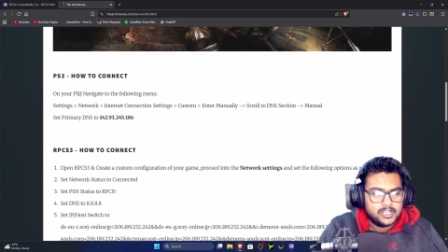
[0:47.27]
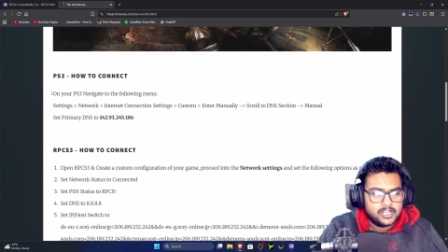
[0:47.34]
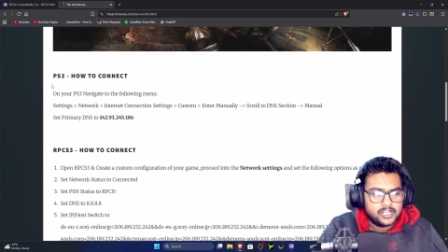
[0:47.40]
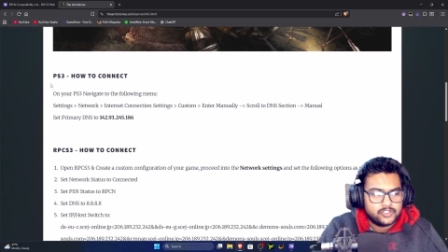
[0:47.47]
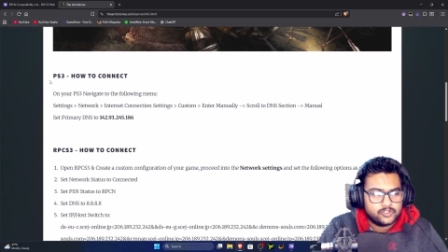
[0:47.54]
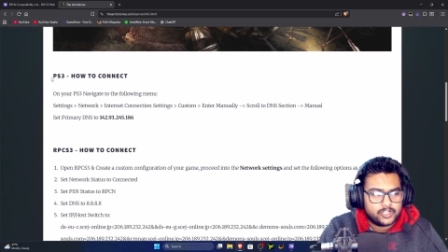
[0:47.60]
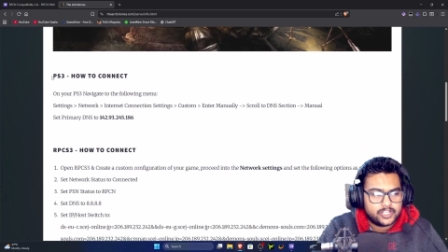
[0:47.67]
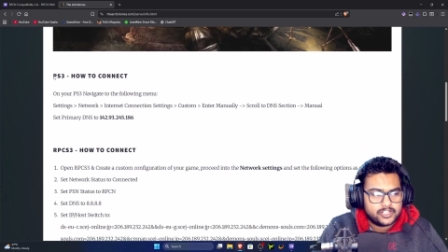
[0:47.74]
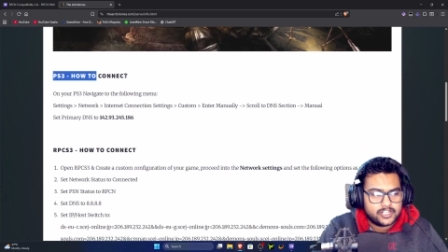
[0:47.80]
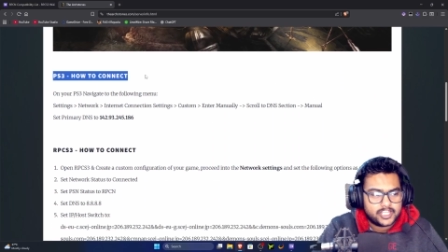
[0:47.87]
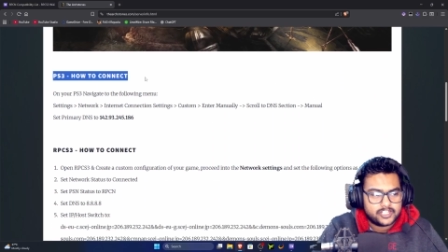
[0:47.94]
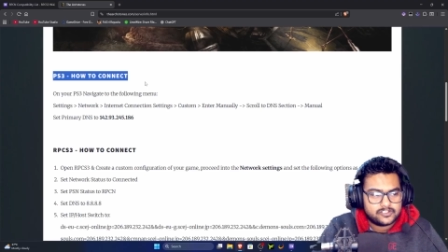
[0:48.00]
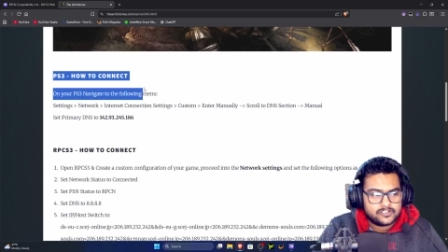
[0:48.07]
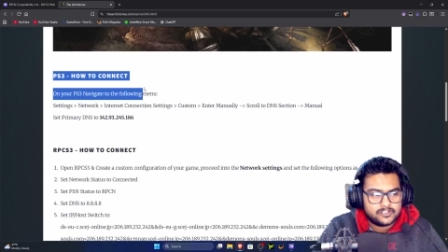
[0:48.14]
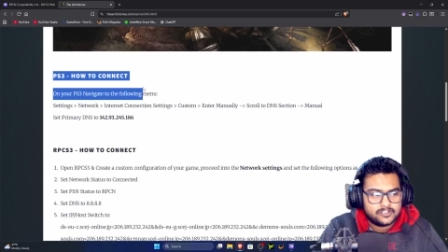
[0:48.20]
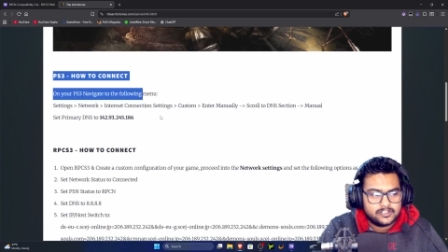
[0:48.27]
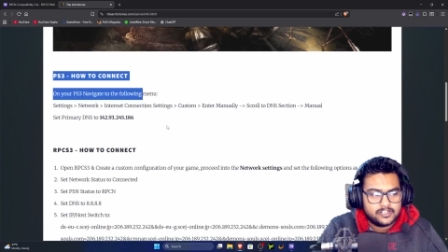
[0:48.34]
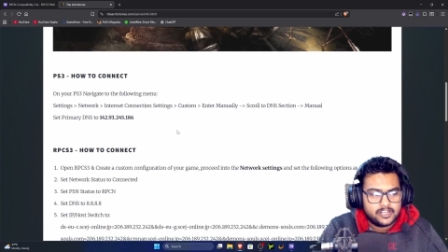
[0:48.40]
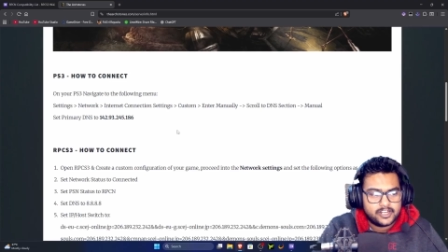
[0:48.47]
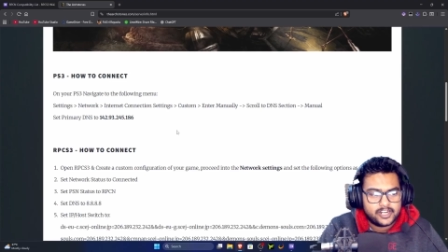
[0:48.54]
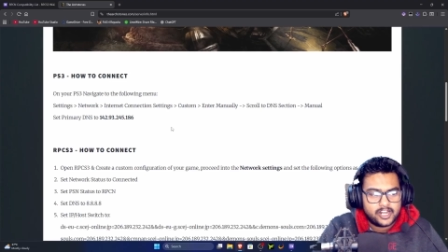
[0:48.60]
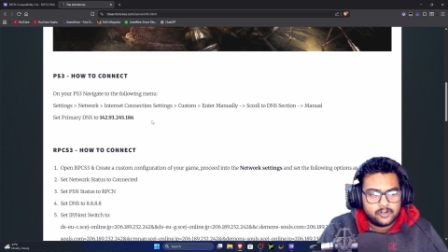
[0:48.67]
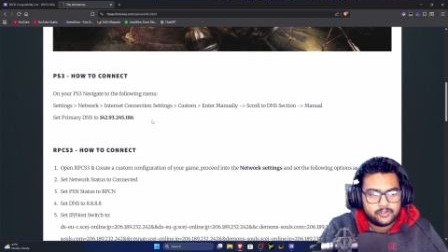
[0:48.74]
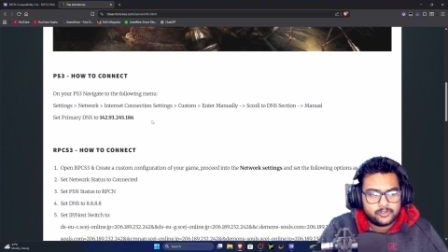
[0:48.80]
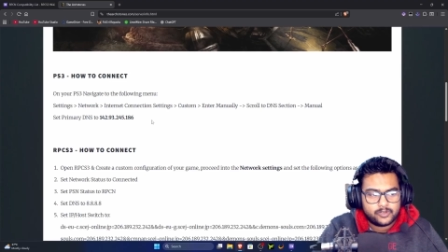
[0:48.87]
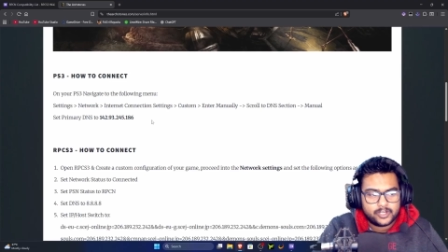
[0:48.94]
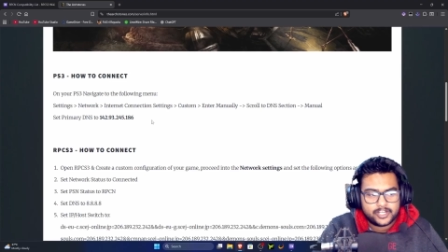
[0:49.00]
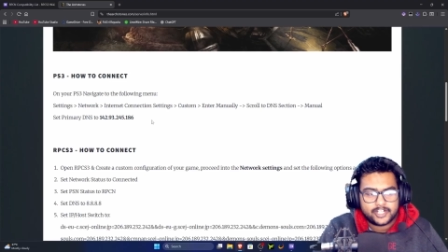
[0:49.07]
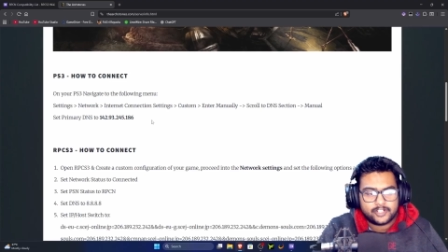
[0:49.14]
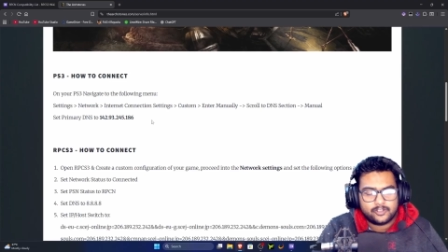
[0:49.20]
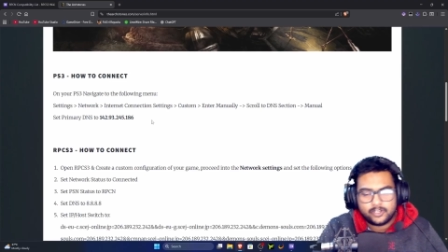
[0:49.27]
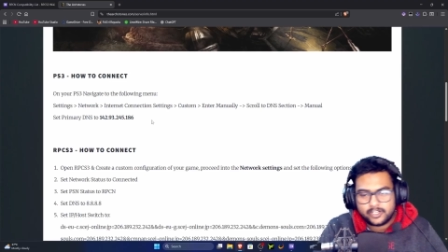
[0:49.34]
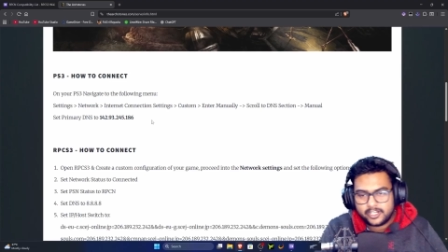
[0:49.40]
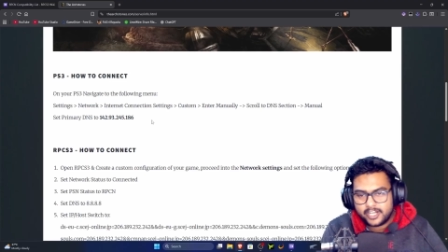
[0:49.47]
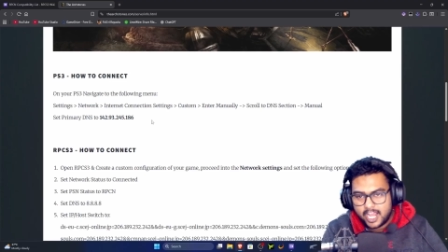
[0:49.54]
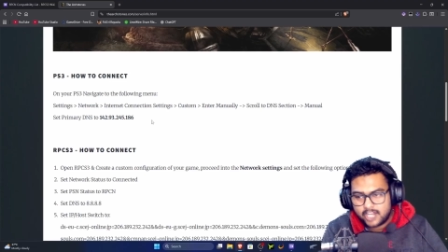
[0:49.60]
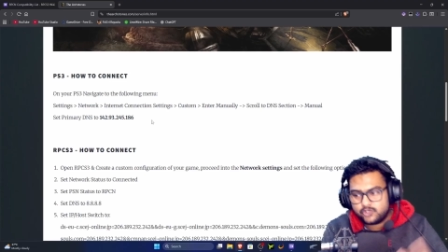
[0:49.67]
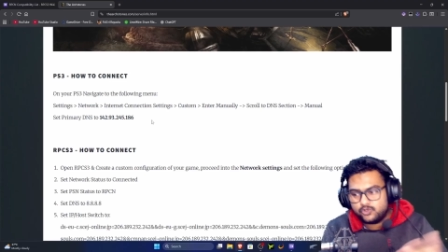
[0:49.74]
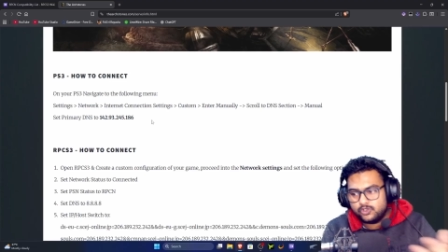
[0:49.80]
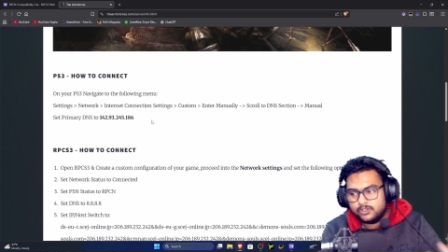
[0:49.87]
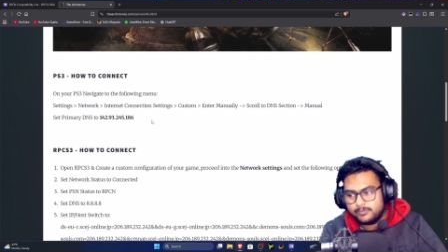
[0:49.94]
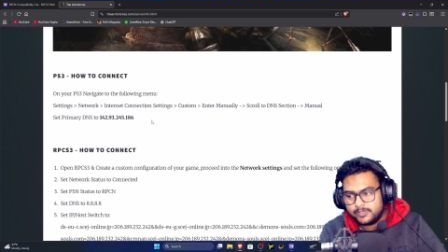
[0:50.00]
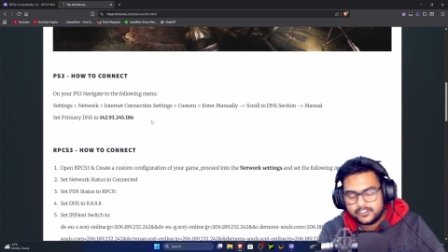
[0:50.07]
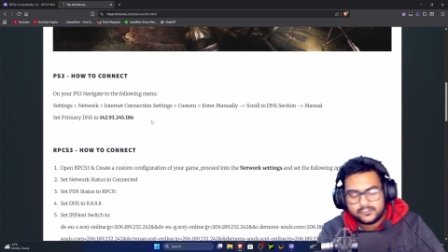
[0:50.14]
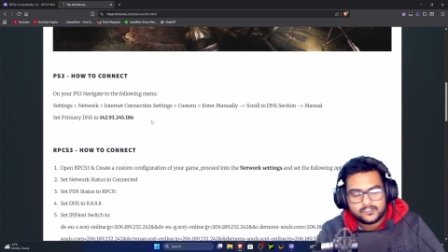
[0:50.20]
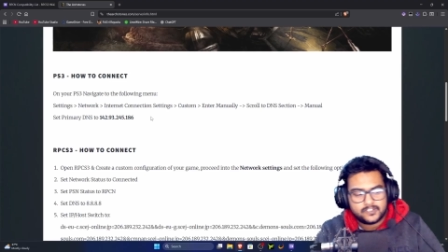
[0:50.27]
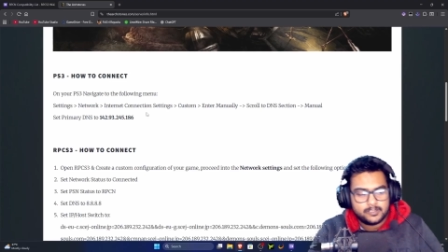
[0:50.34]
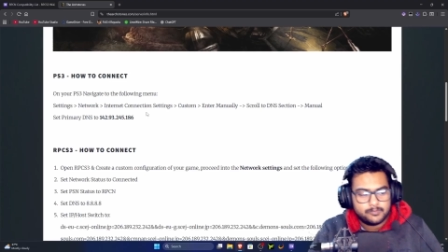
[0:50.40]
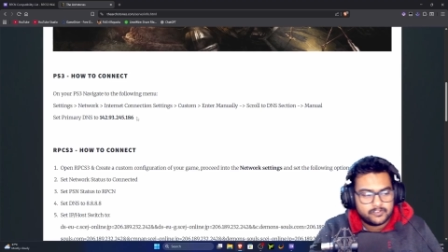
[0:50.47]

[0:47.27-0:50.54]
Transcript: You can like learn how to connect on an actual PS3,